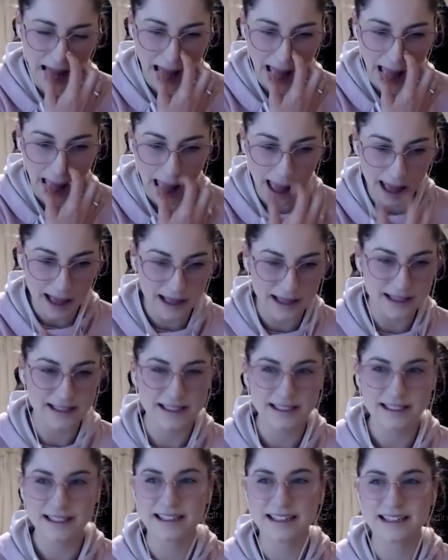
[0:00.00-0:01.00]

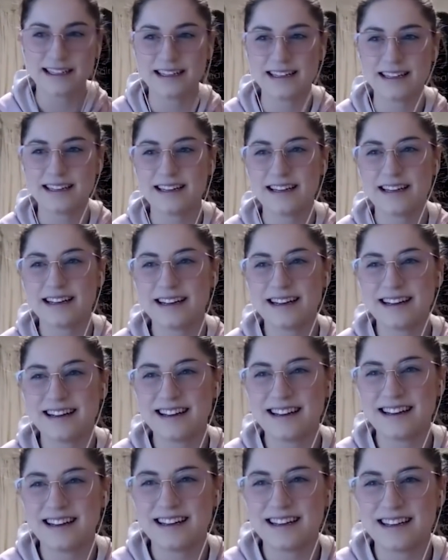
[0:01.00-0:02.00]

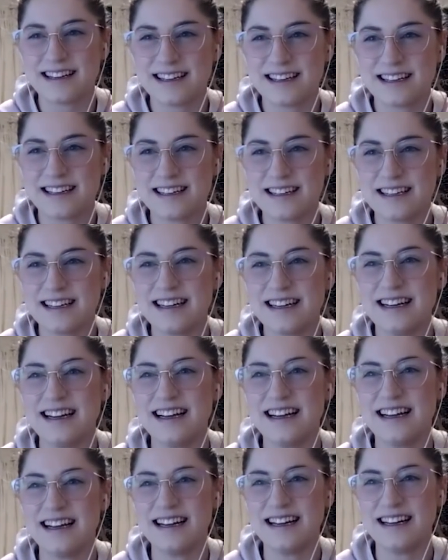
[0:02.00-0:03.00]

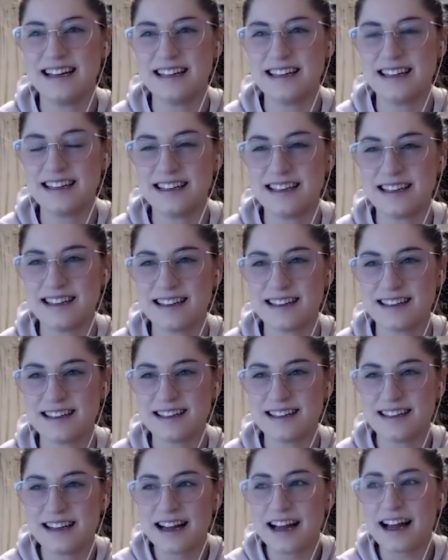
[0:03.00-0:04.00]

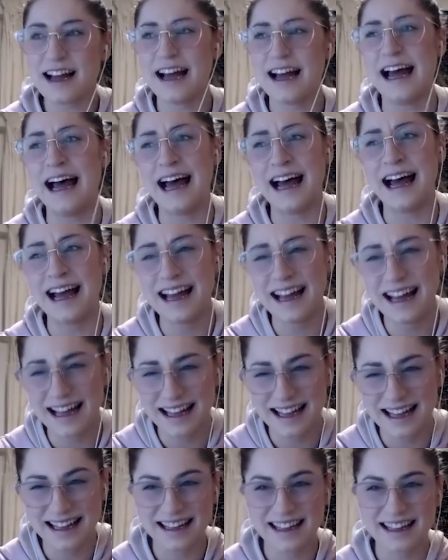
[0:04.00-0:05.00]

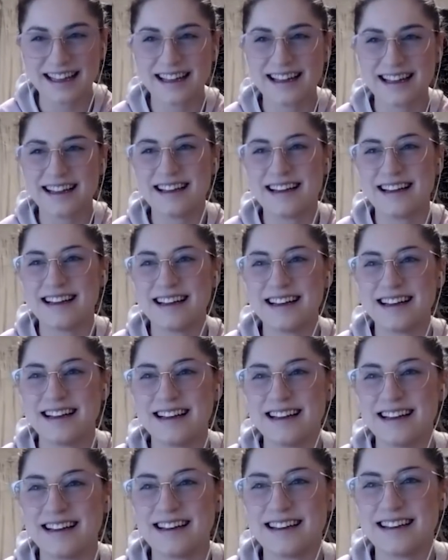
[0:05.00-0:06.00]

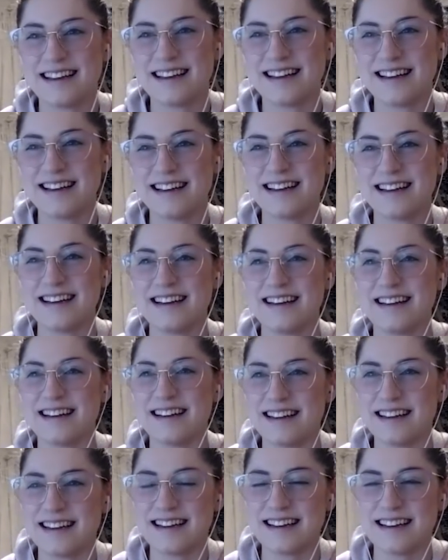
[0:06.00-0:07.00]

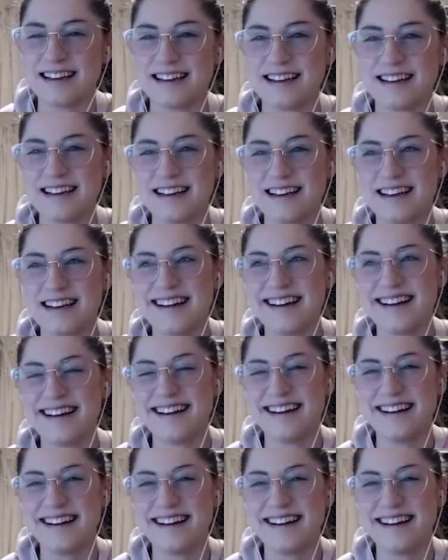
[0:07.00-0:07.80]
(silent)